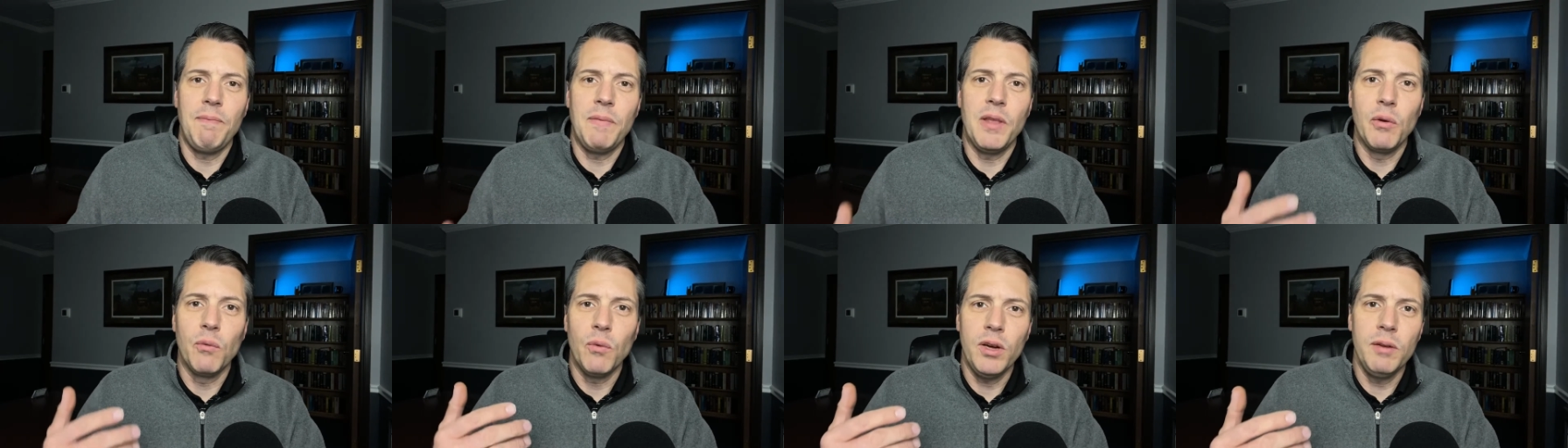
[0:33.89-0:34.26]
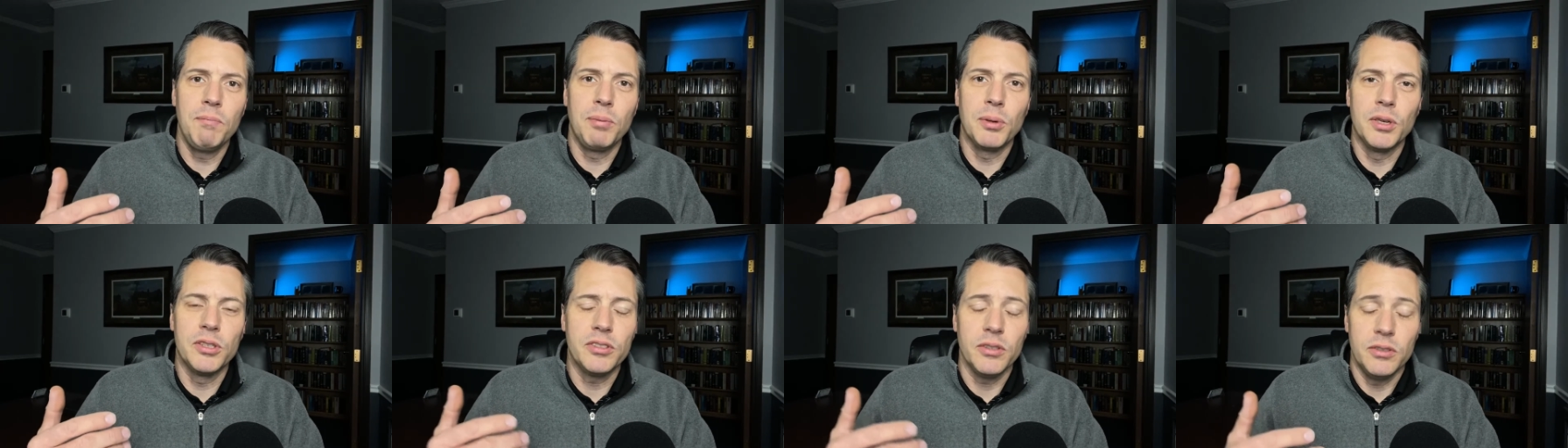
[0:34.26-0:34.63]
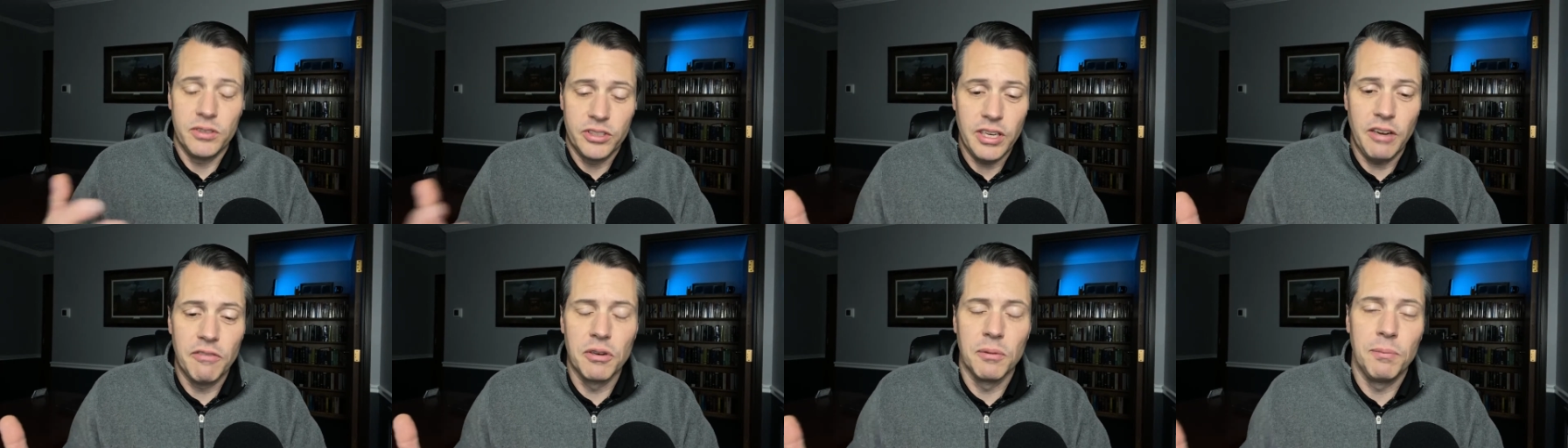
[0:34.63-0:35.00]
and
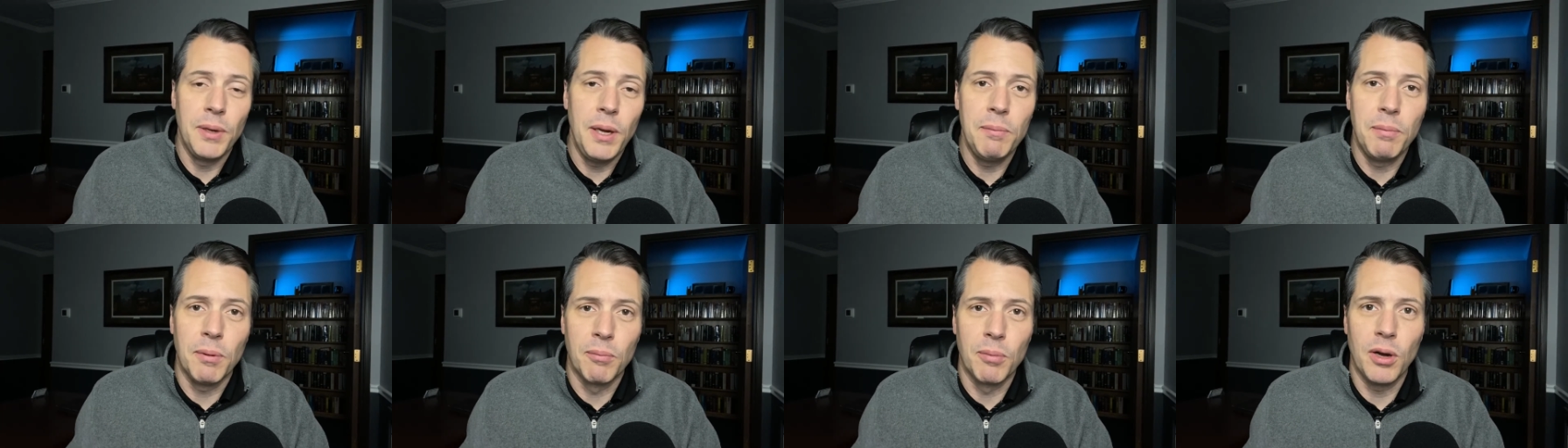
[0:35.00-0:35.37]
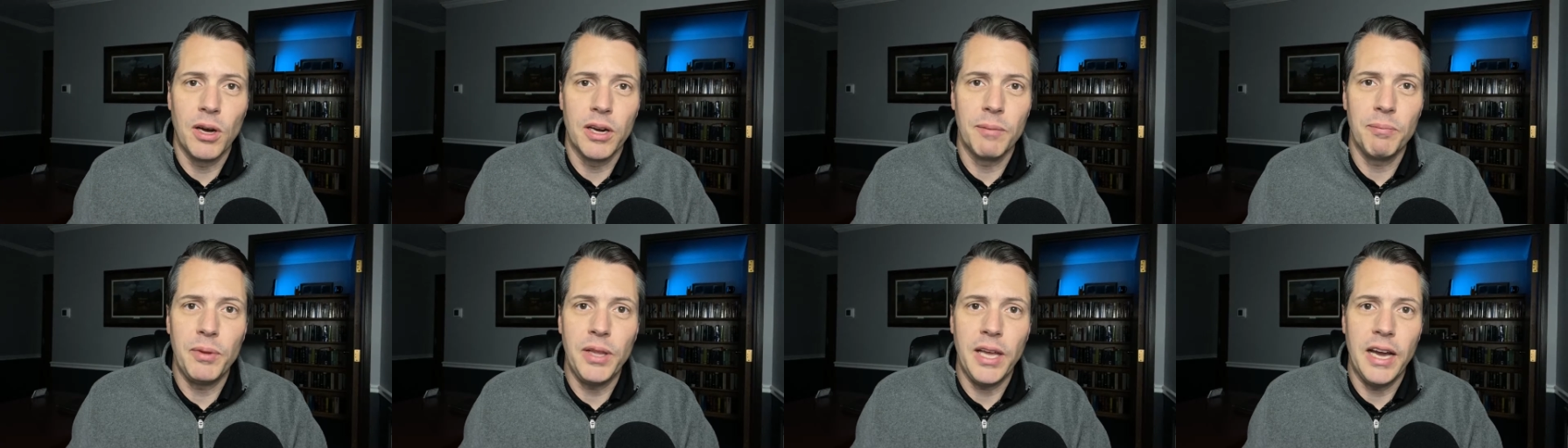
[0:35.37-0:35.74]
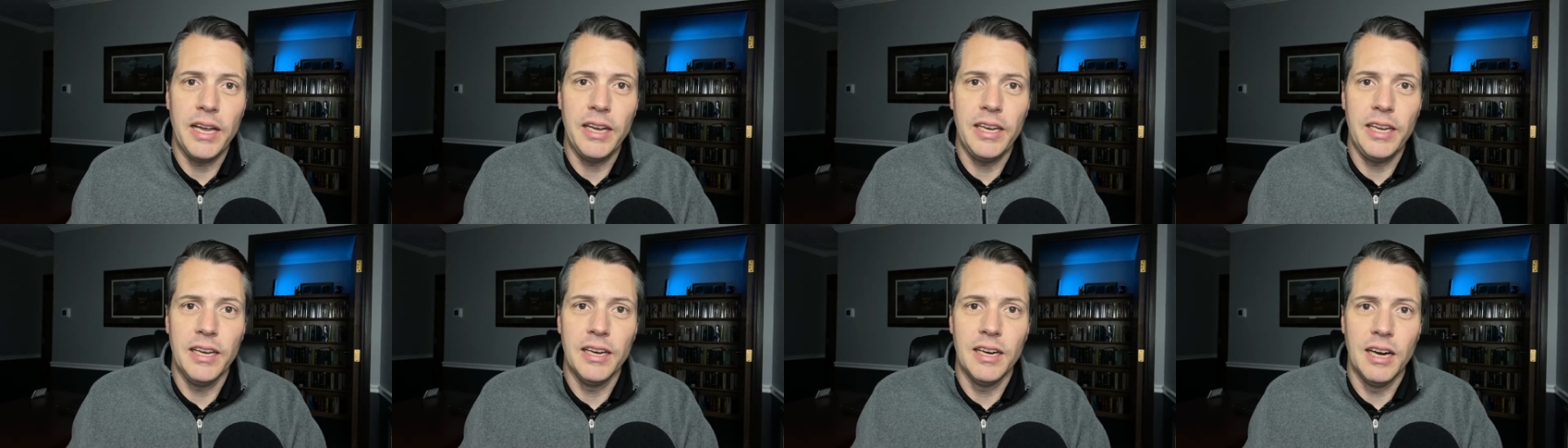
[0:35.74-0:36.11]
several people brought up the
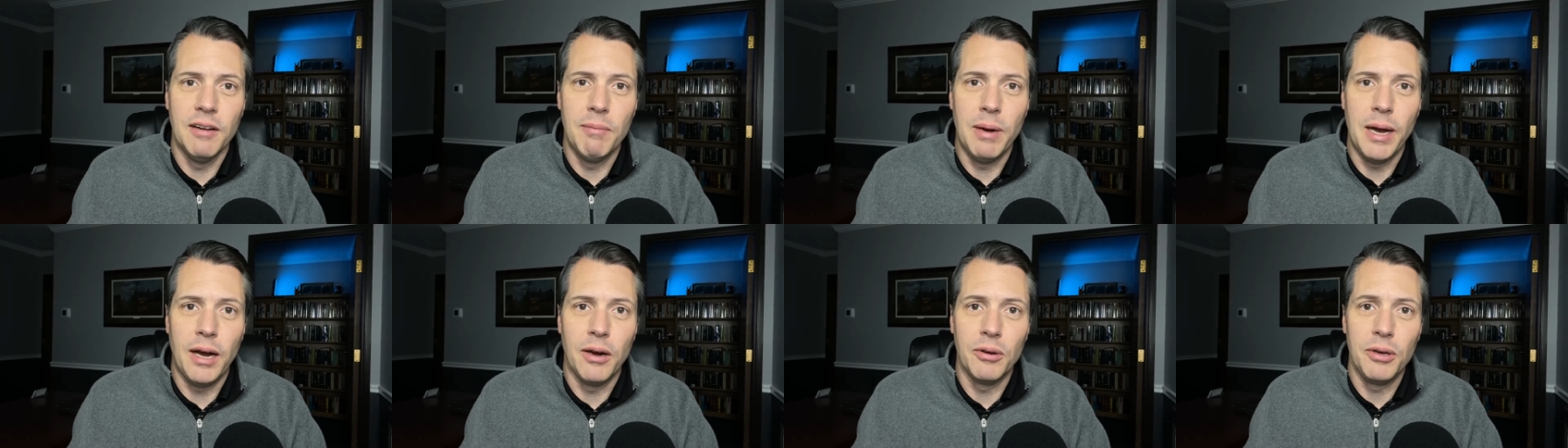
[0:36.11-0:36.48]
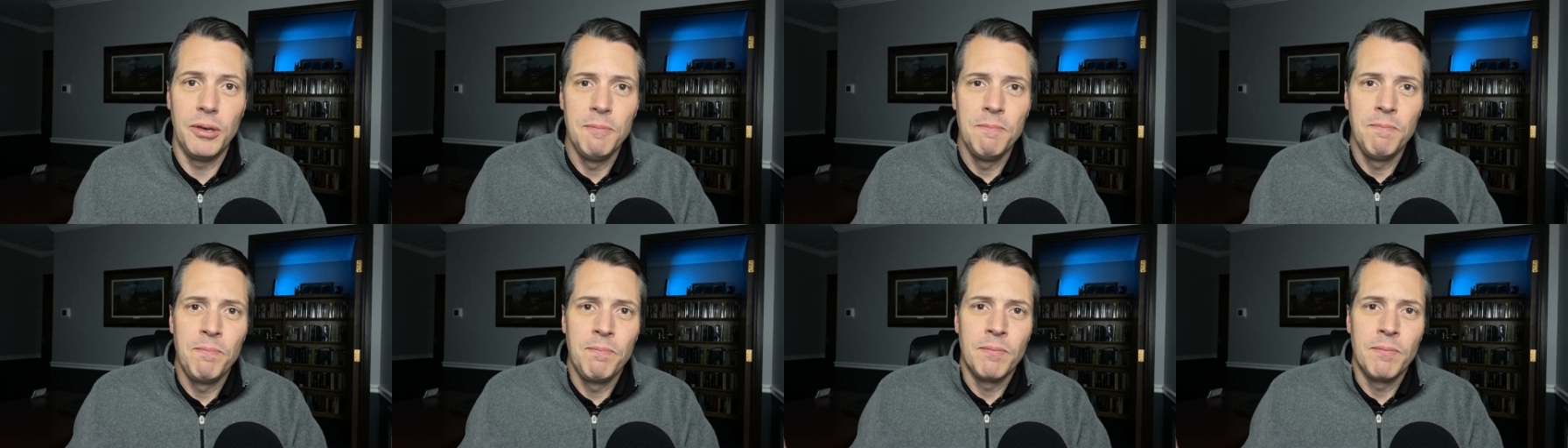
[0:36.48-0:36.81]
idea about